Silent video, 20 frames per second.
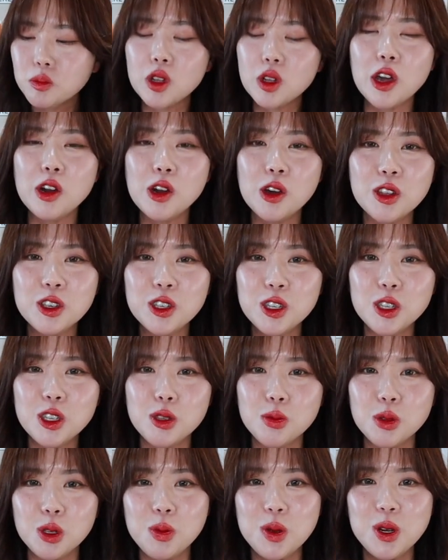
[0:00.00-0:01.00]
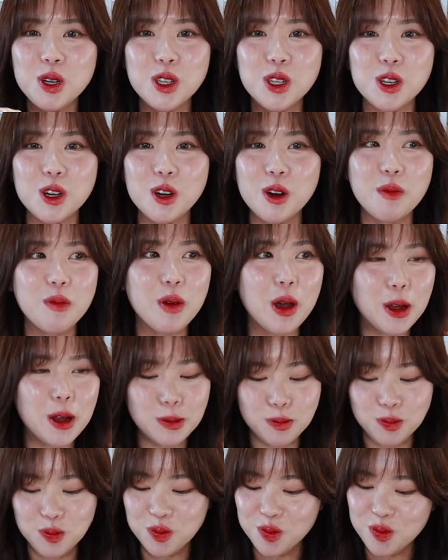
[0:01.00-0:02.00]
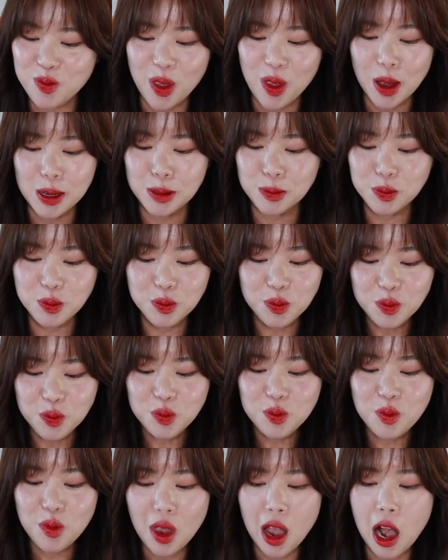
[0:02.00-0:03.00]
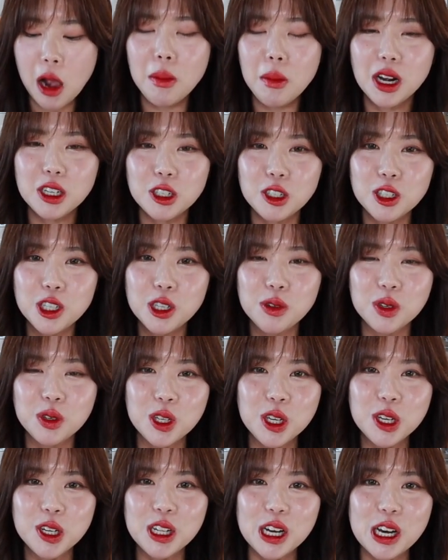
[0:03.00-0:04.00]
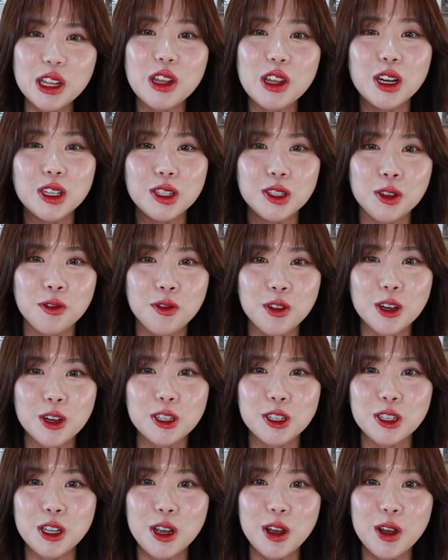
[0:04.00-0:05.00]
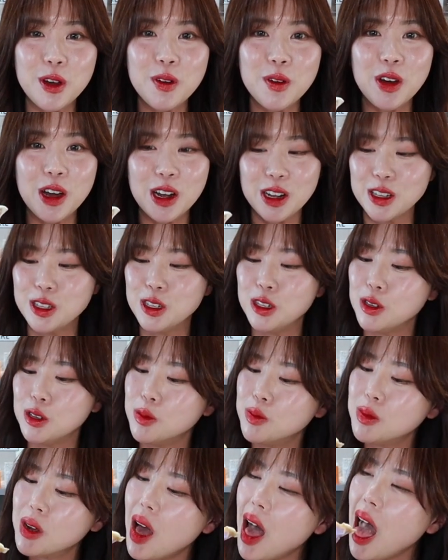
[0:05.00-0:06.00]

I know this is supposed to be dessert, but I'm actually really glad that it's the first thing I consume.